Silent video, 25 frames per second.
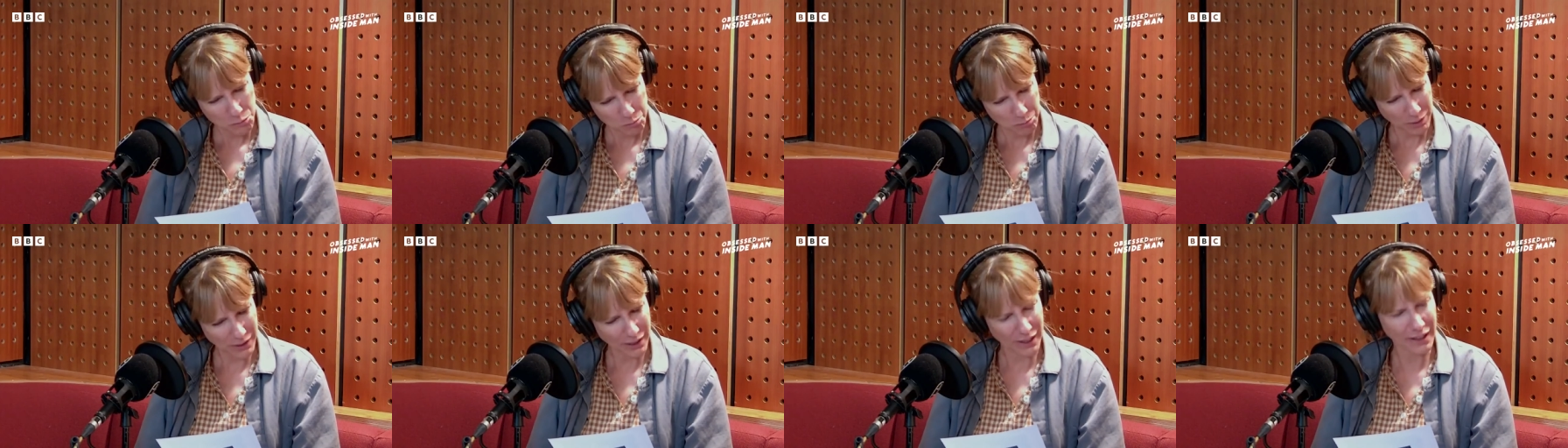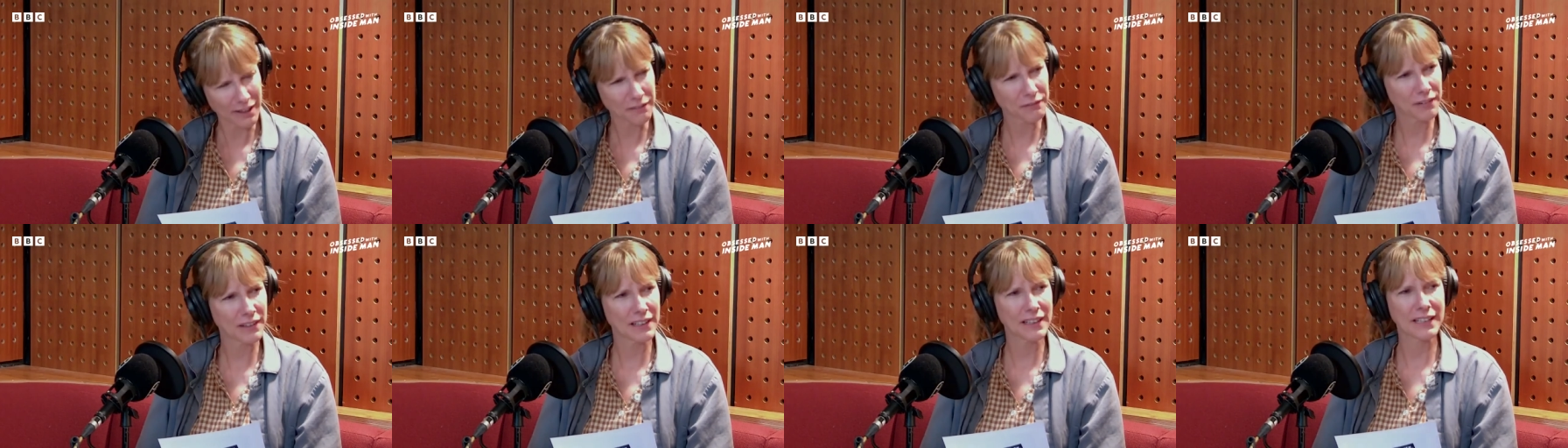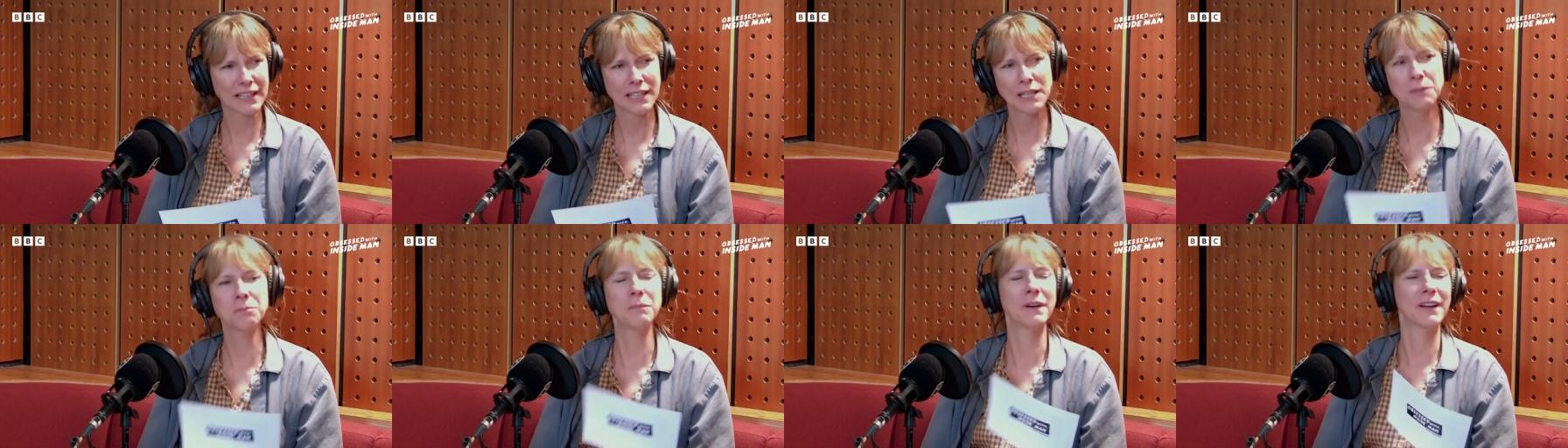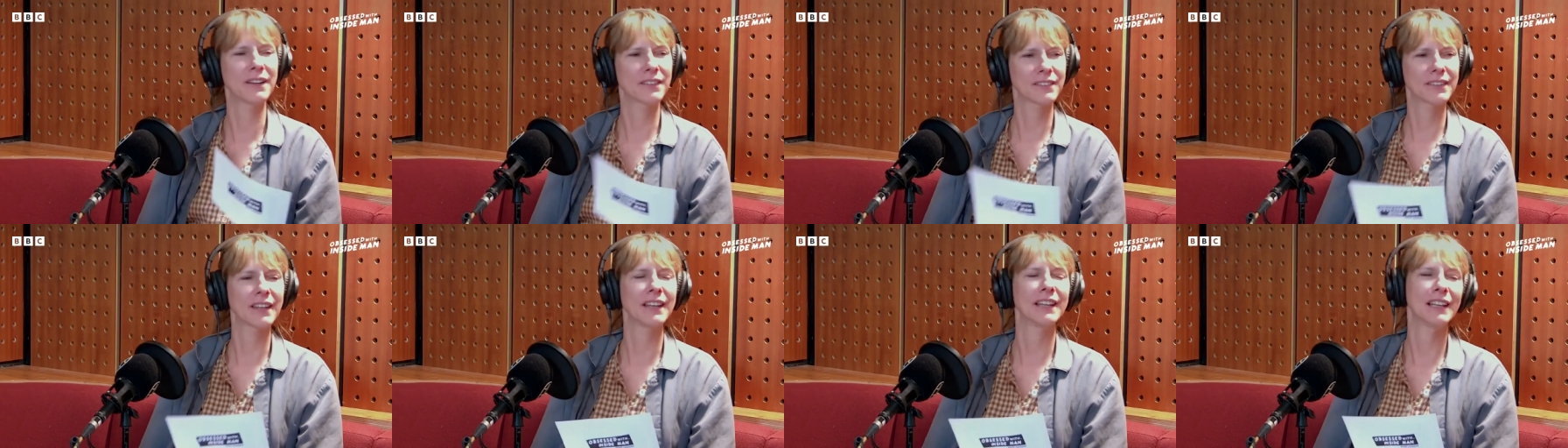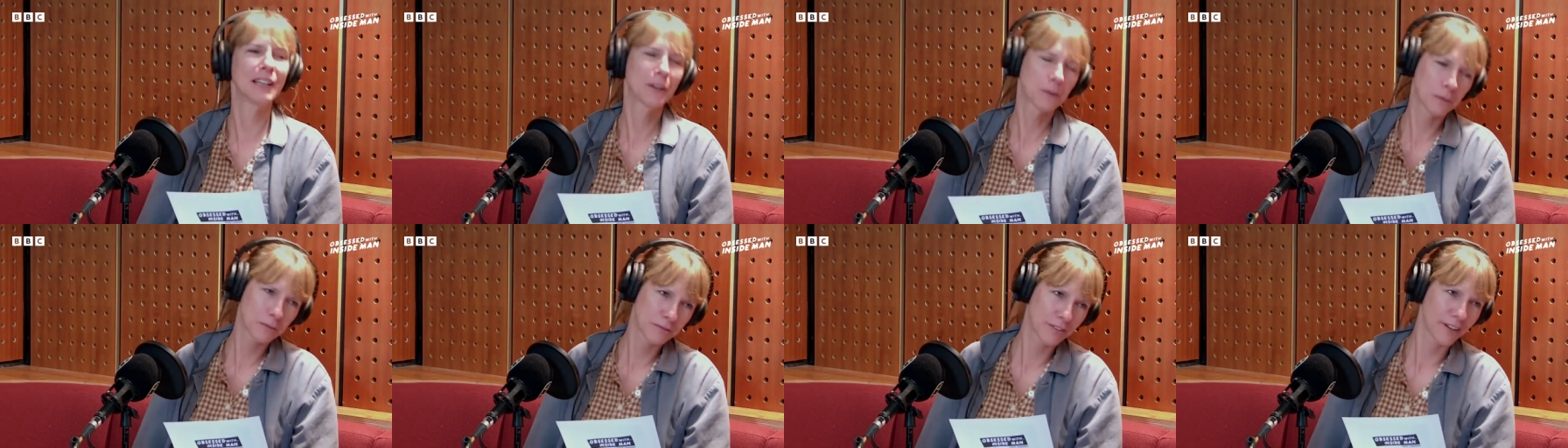But I feel like he might say,
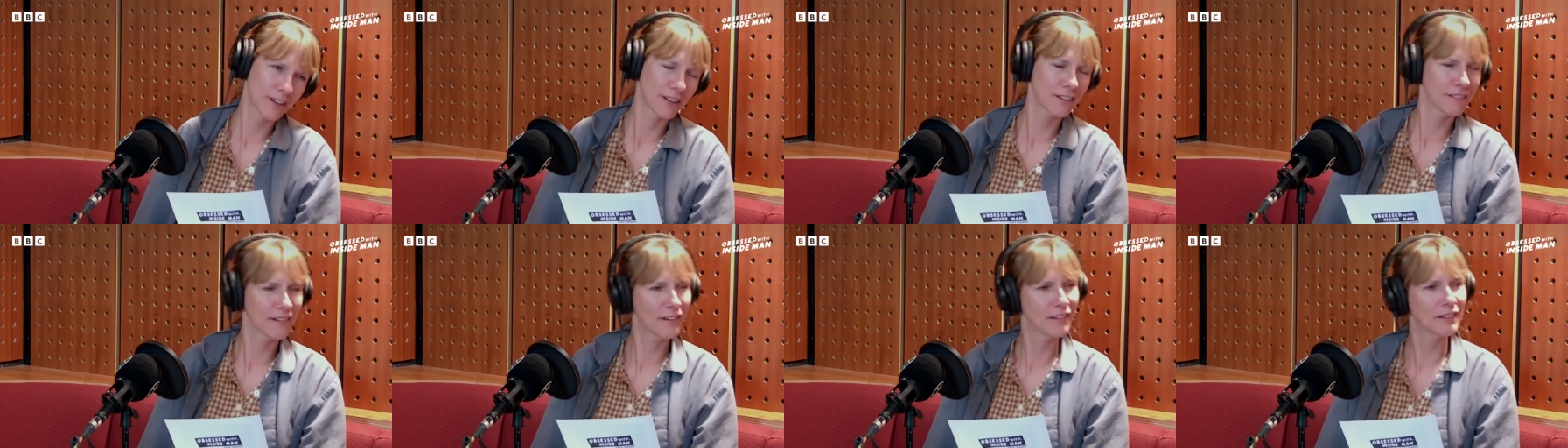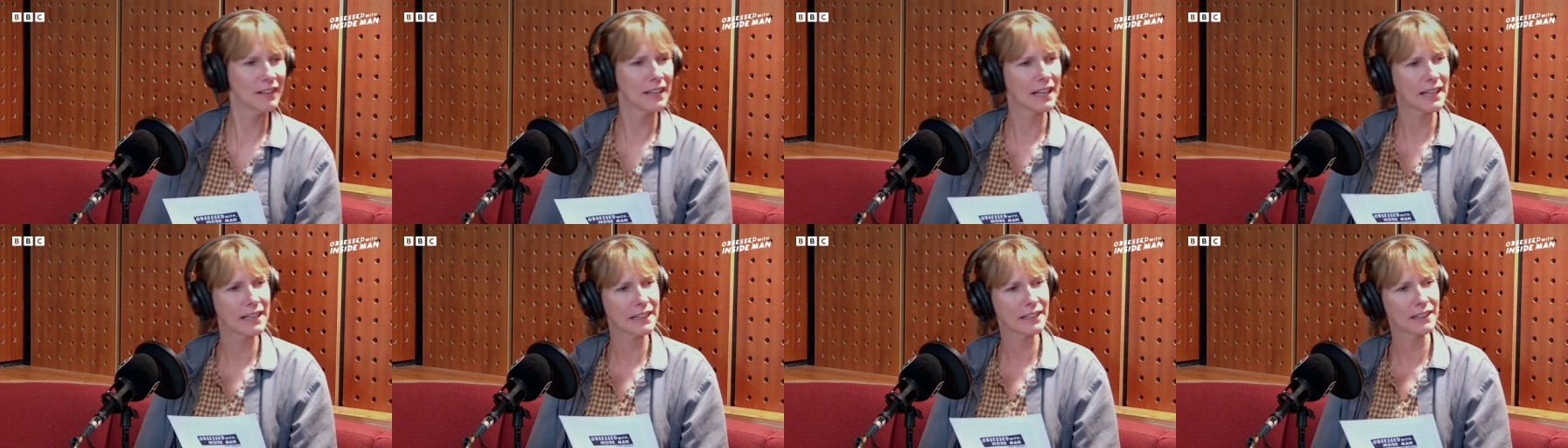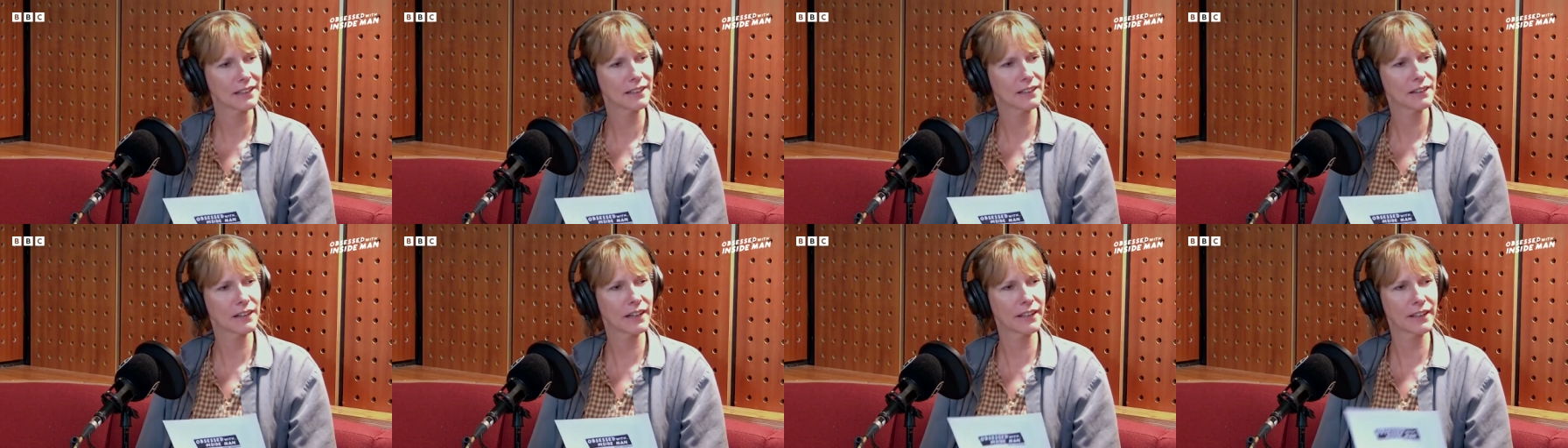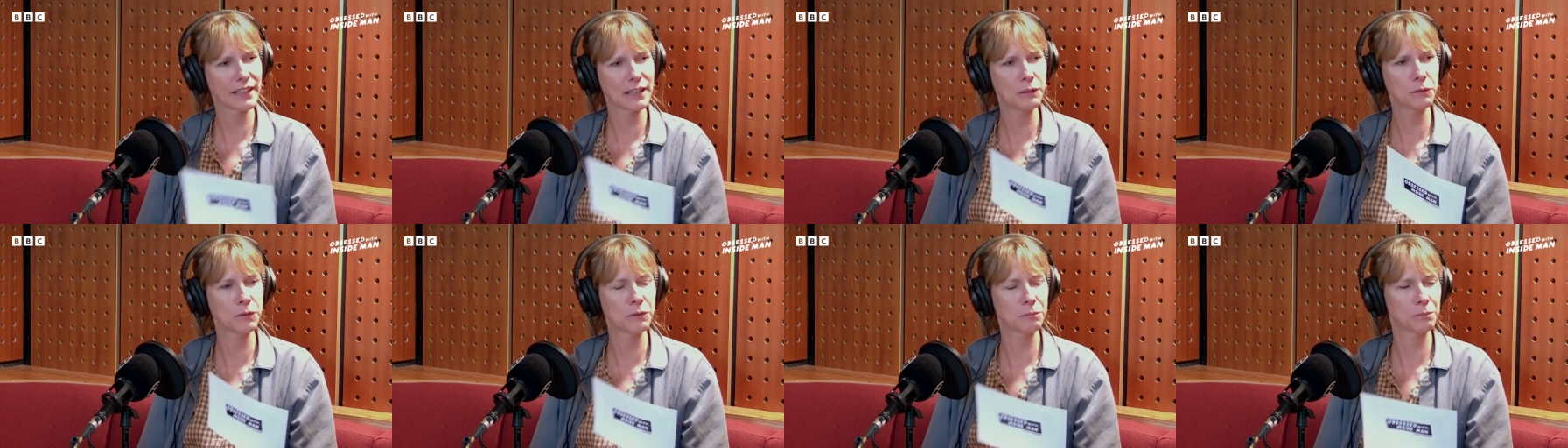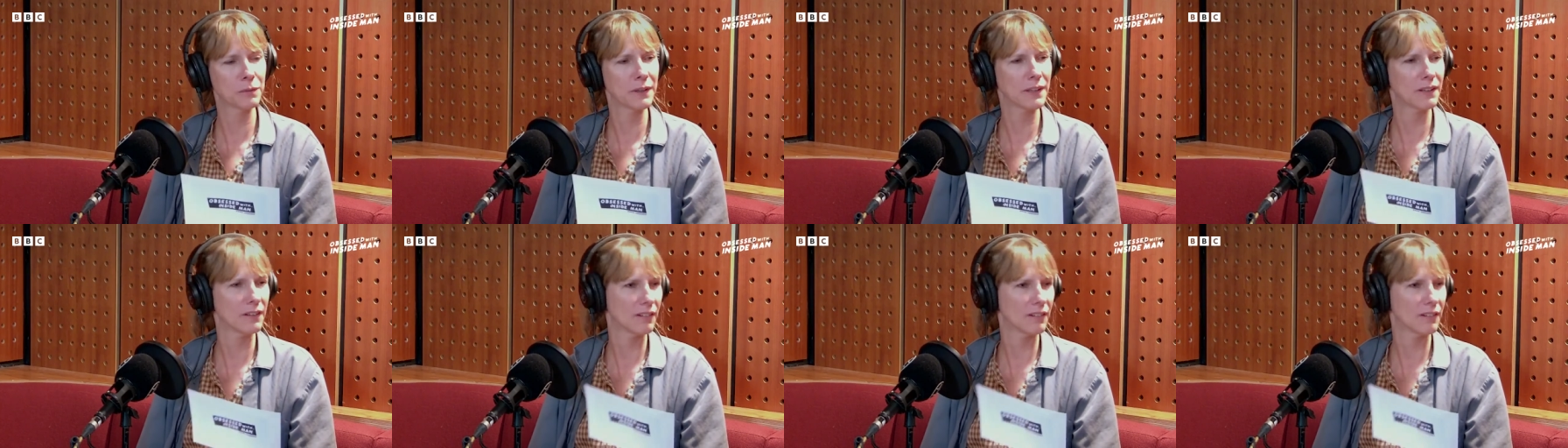liquefy your own leg, and he would be...